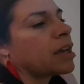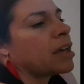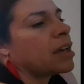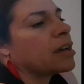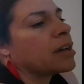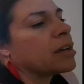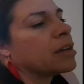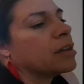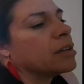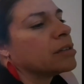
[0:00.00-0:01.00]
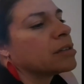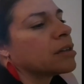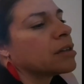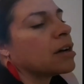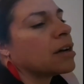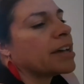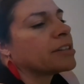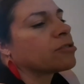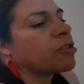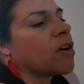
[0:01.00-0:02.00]
And escrow
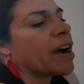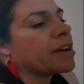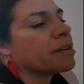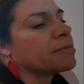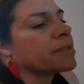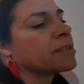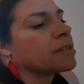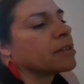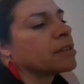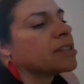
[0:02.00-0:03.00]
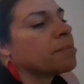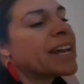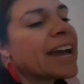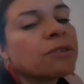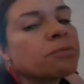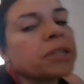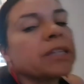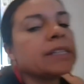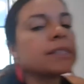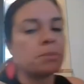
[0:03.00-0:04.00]
items. We had a
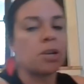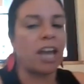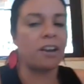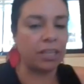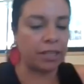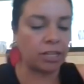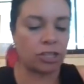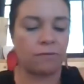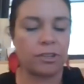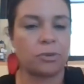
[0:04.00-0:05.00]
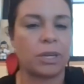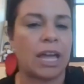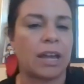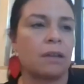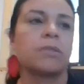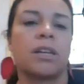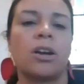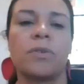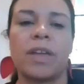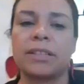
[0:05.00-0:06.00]
really simple calculation for doing that, and I was like,
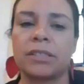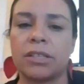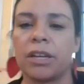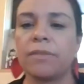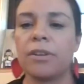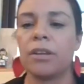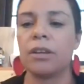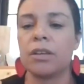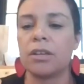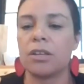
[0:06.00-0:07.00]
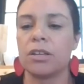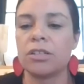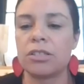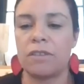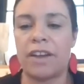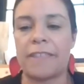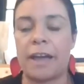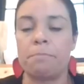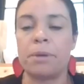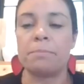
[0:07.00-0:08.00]
oh, that's good. So I'll find
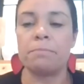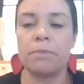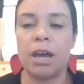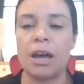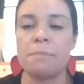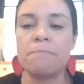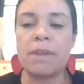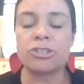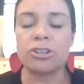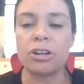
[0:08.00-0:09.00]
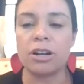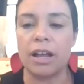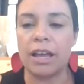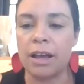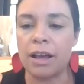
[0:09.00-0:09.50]
that. But make sure,